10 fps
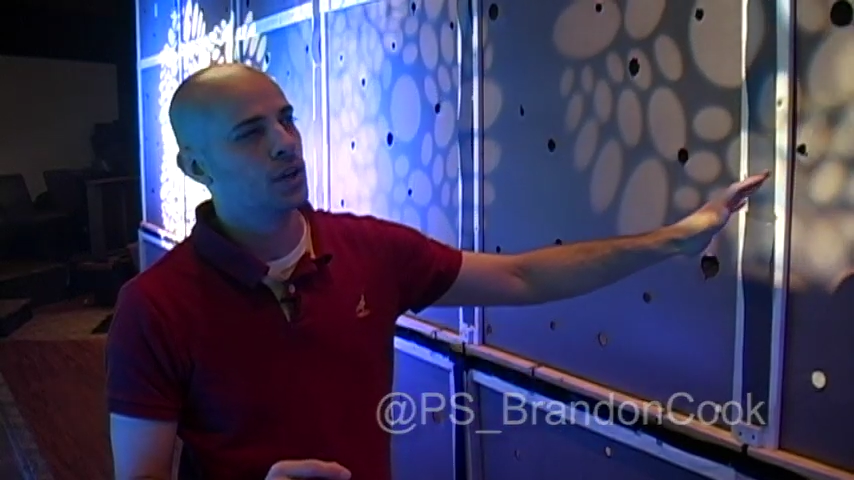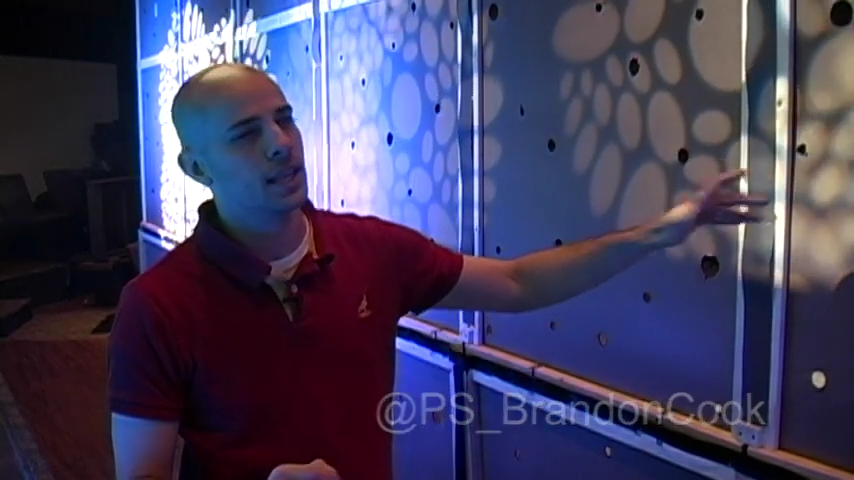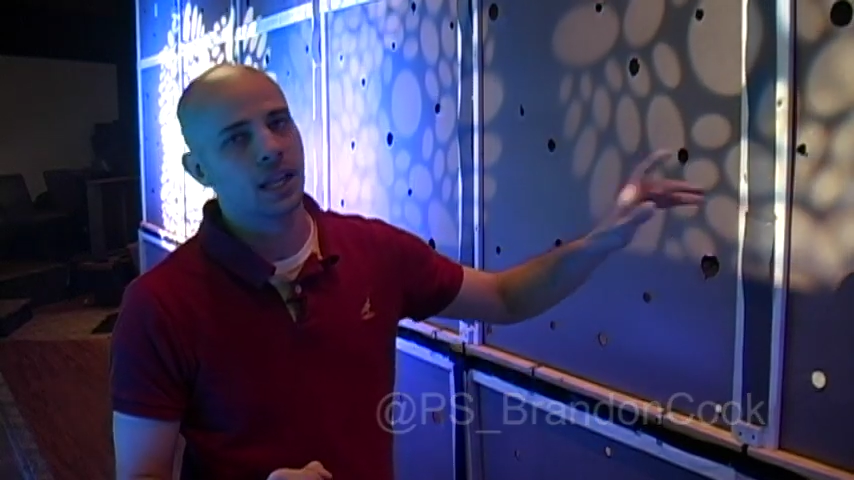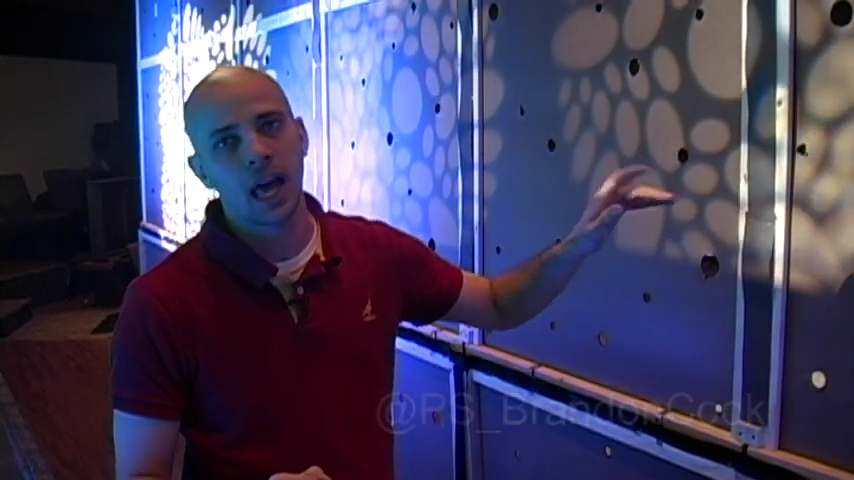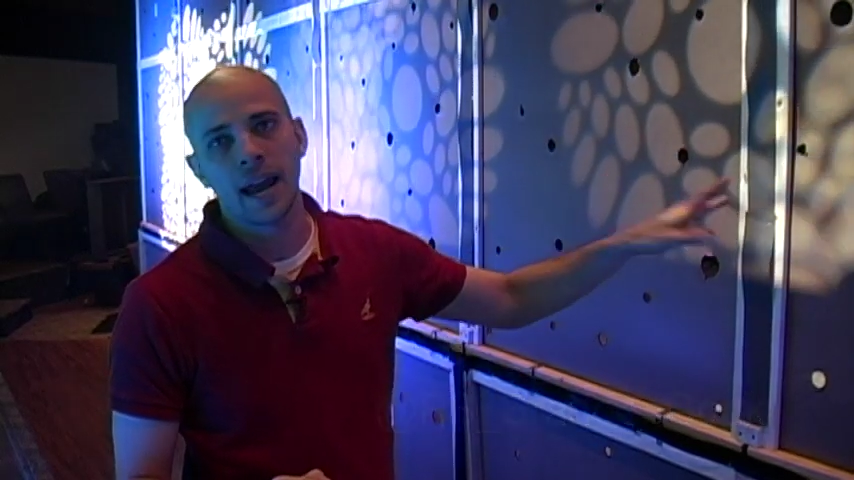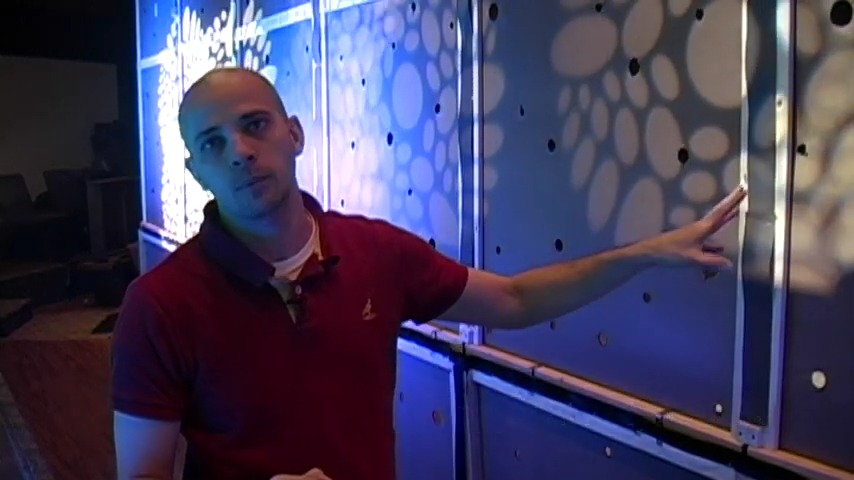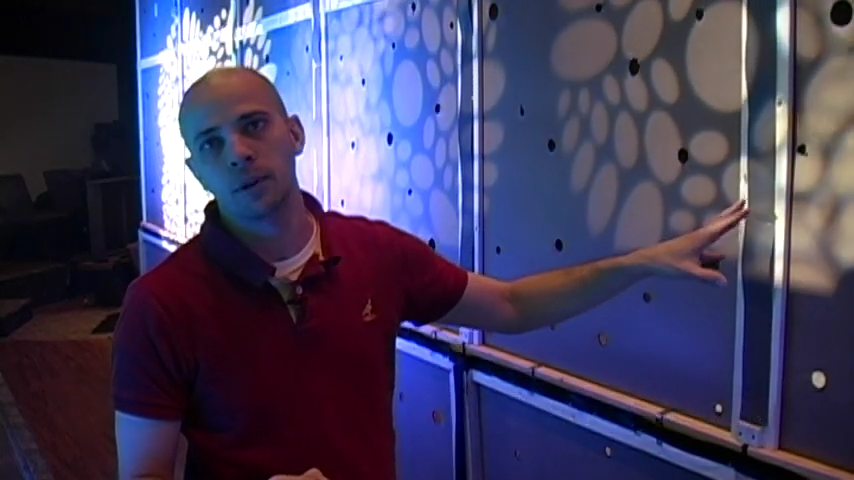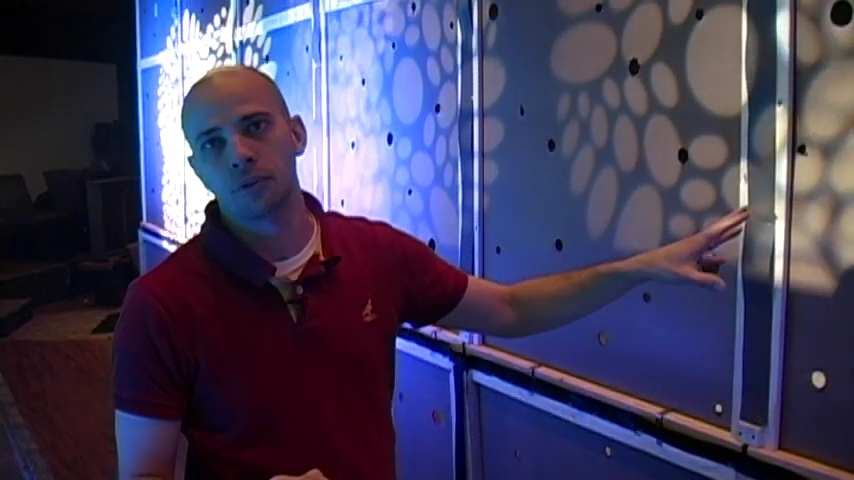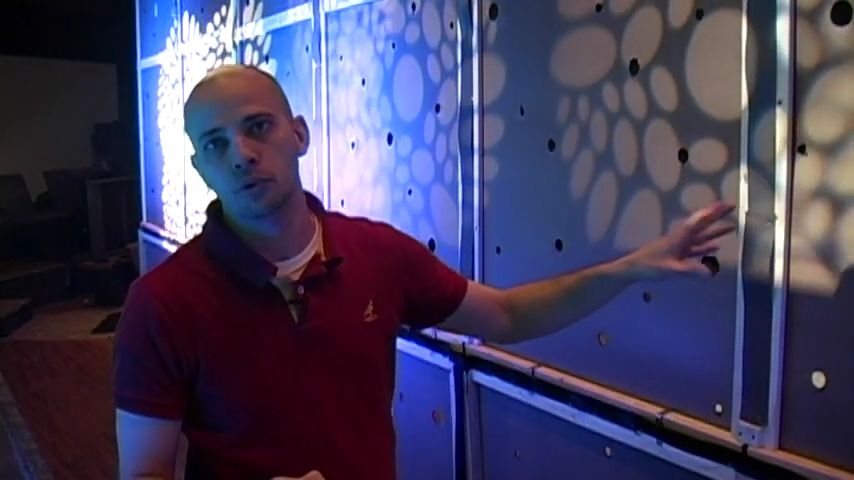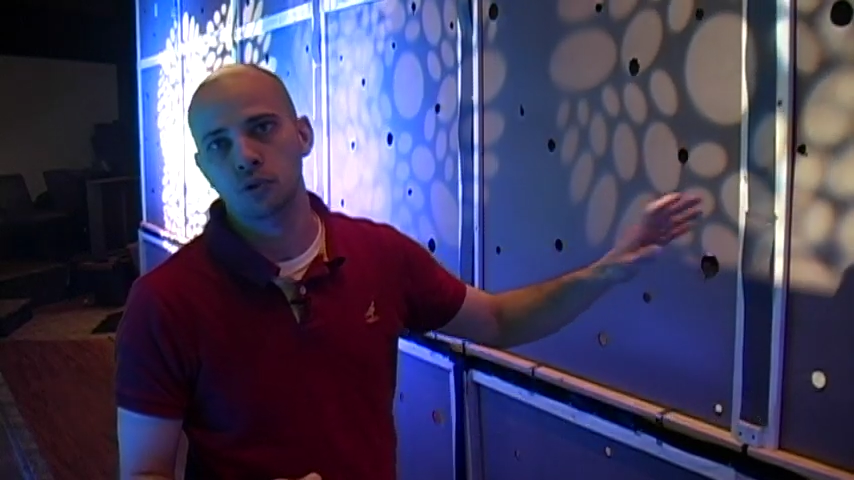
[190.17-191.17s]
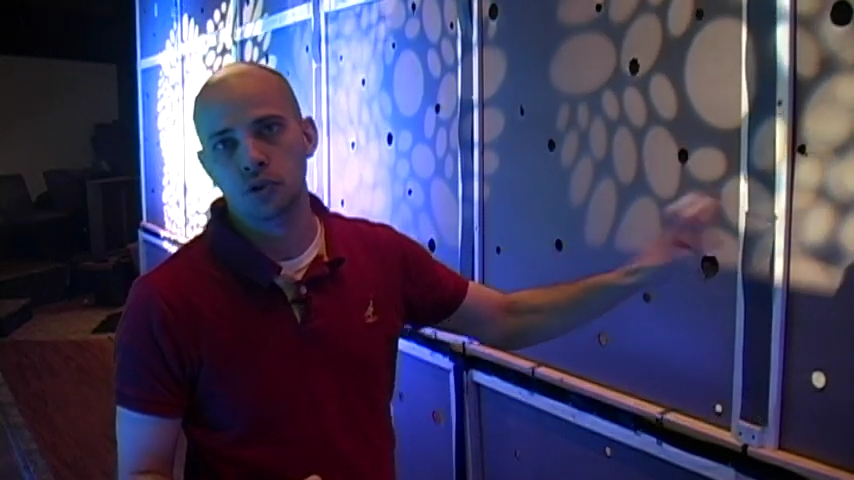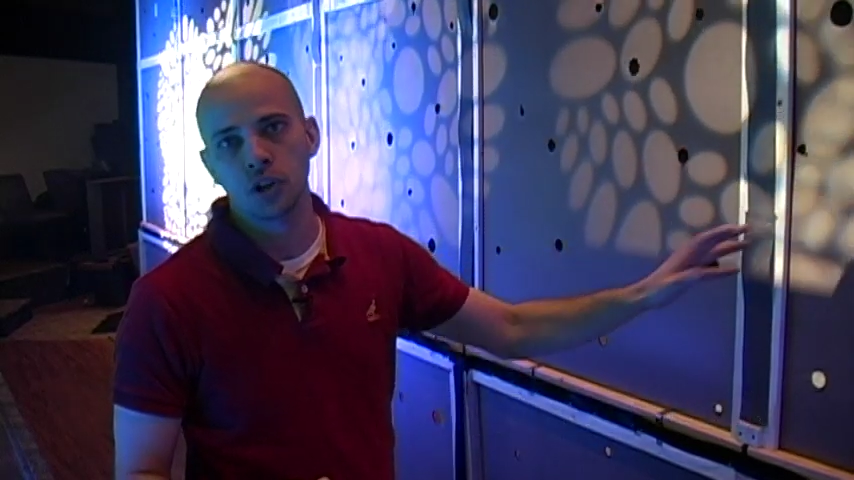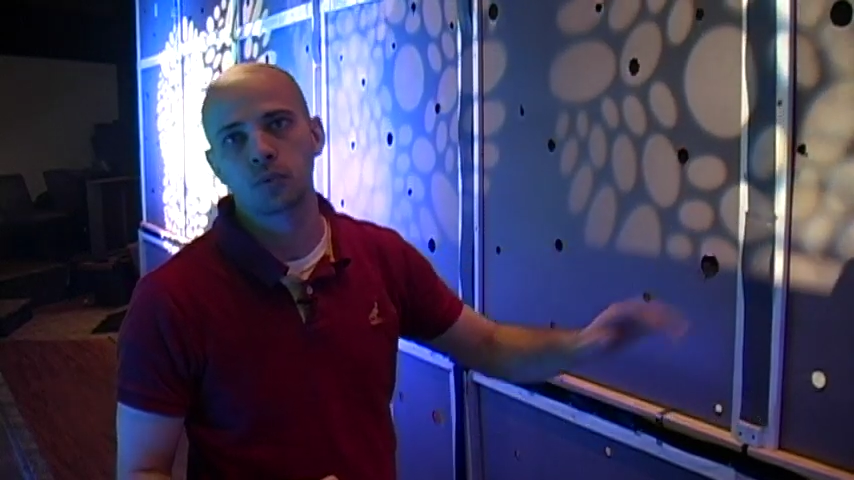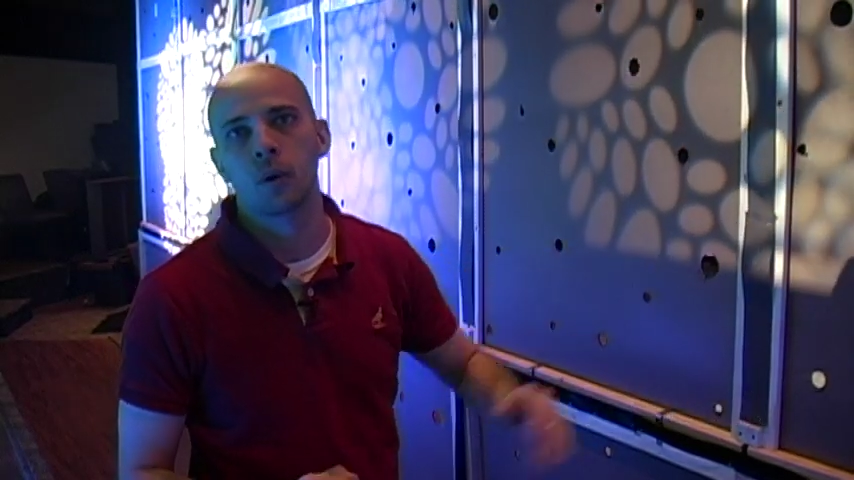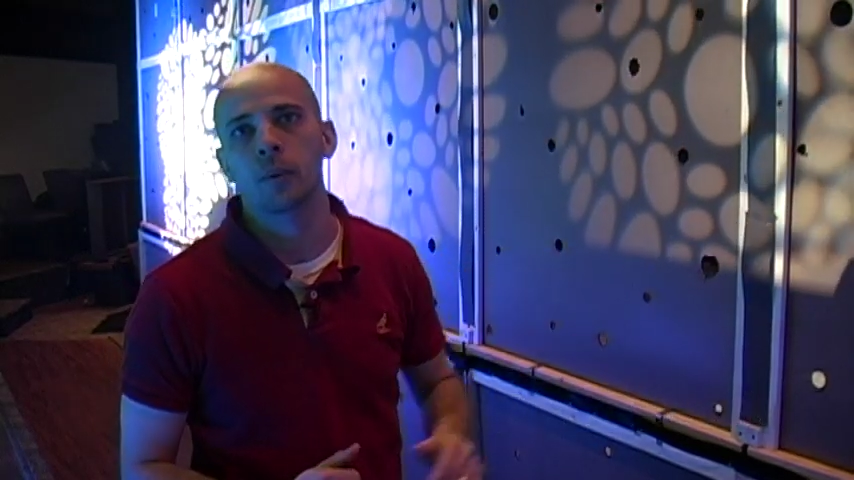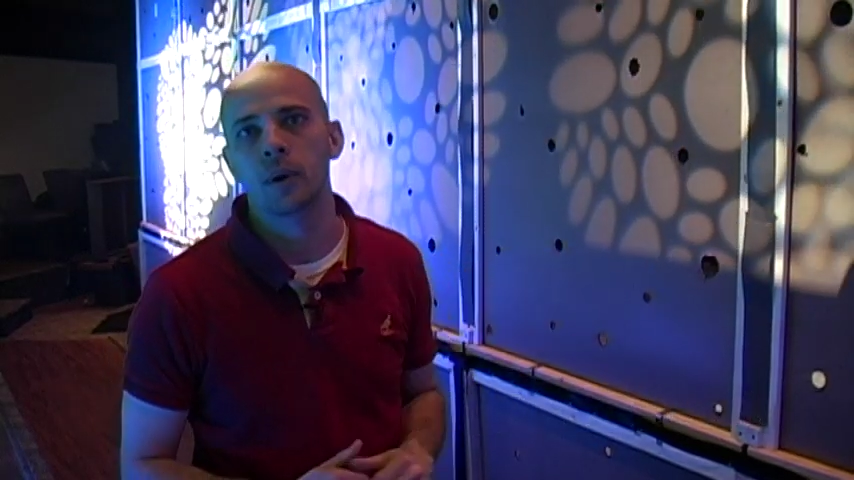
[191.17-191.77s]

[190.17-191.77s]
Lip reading: and the light went through just where